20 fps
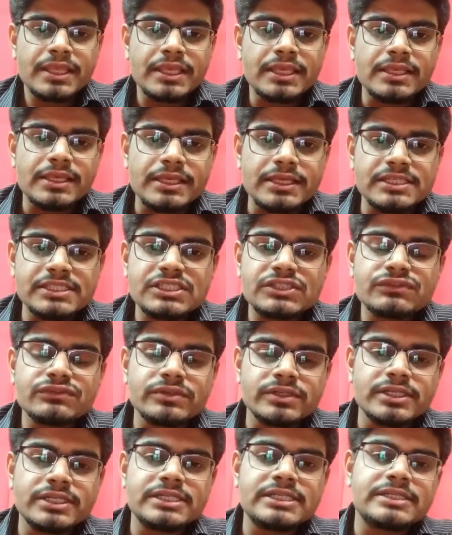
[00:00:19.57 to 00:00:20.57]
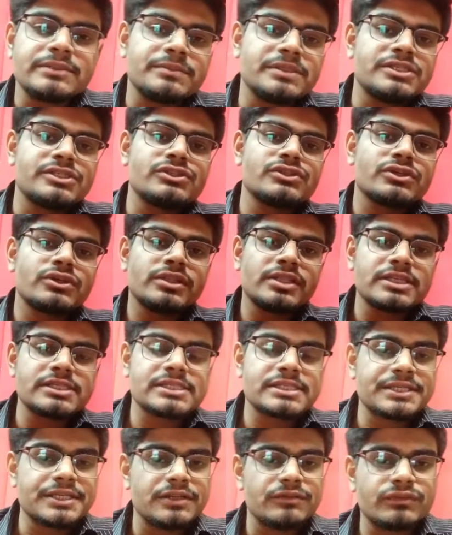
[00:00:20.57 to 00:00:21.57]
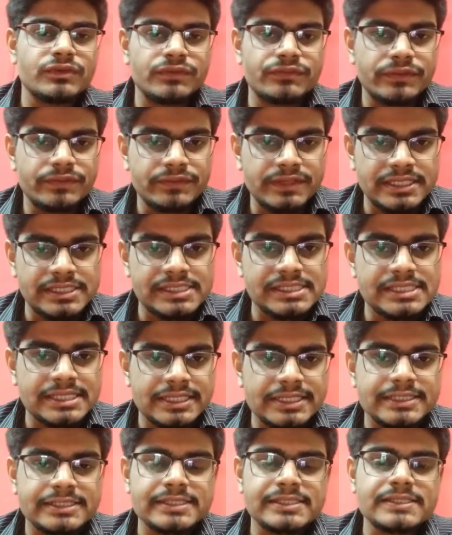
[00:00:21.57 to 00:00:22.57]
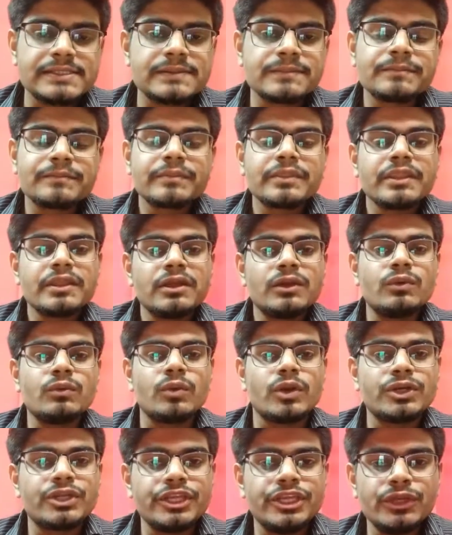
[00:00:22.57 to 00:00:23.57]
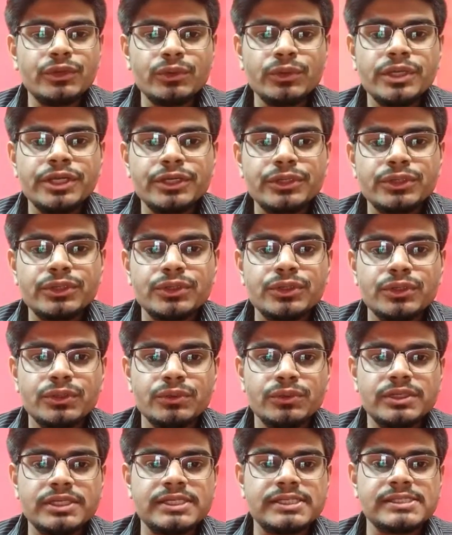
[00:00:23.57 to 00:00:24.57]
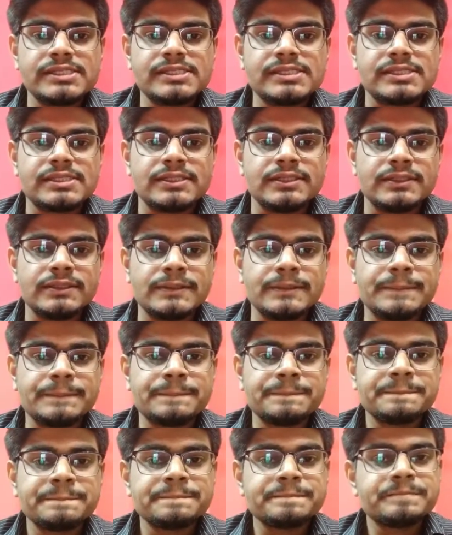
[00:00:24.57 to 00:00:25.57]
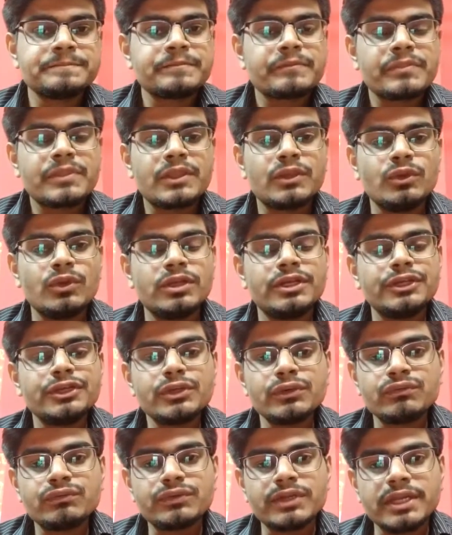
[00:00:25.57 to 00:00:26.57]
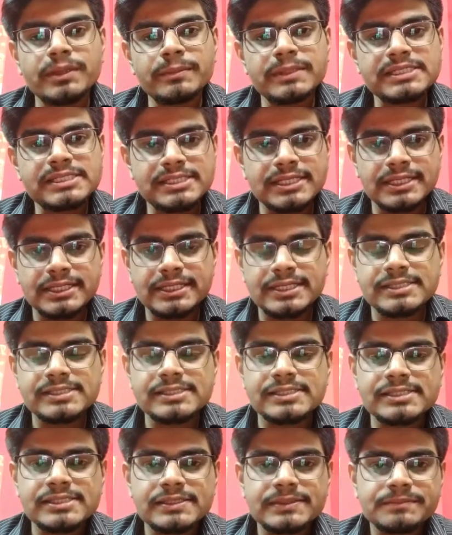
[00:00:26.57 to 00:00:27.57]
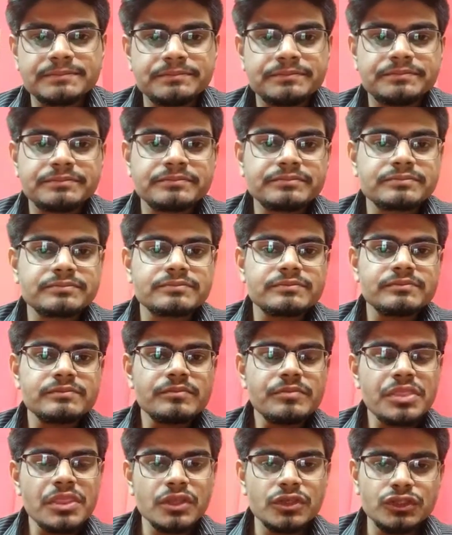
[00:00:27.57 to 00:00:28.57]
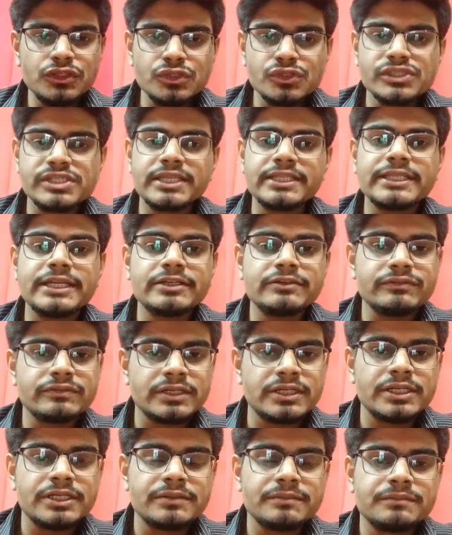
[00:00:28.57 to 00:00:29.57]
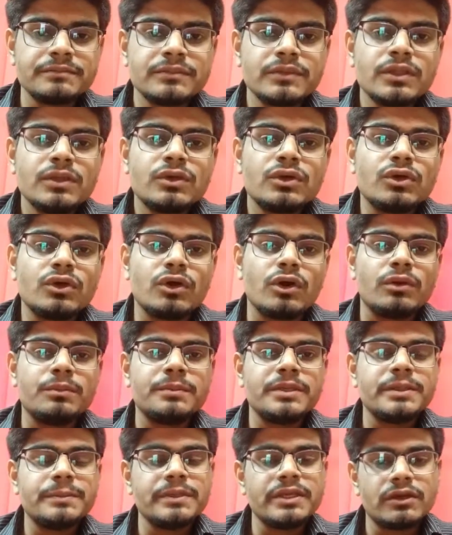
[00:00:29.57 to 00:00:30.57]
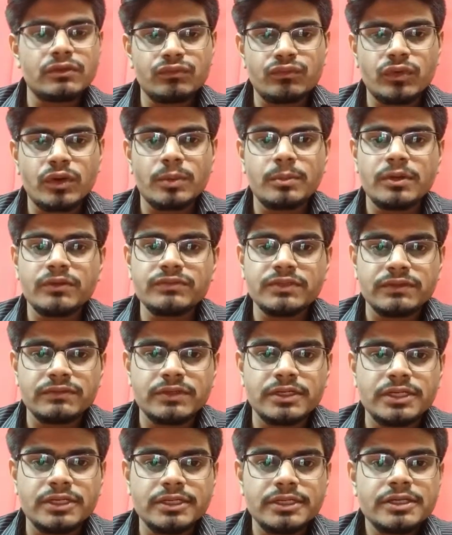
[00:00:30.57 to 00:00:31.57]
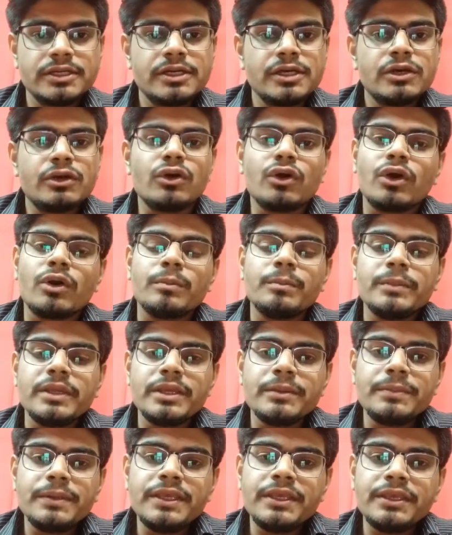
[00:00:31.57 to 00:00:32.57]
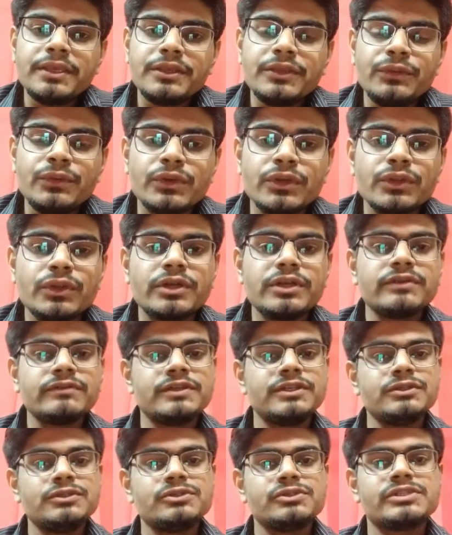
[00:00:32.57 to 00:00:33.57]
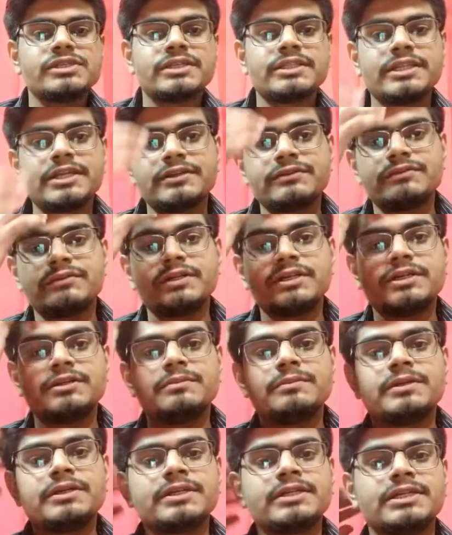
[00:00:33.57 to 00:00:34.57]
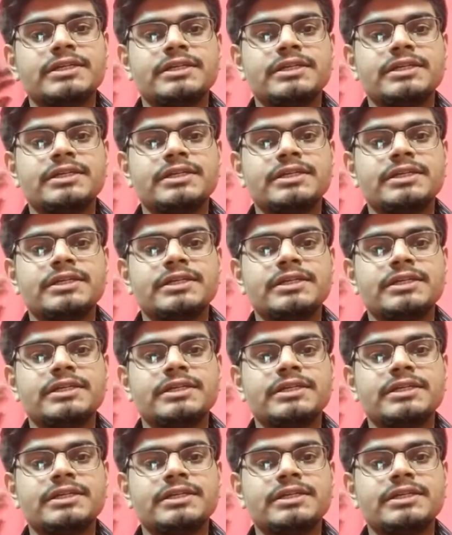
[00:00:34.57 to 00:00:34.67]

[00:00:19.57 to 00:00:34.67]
Each word remains on the screen for 15 seconds. What you need to do is you'll need to frame a sentence using that word, or maybe a form of the word, or maybe you are not even using that word, but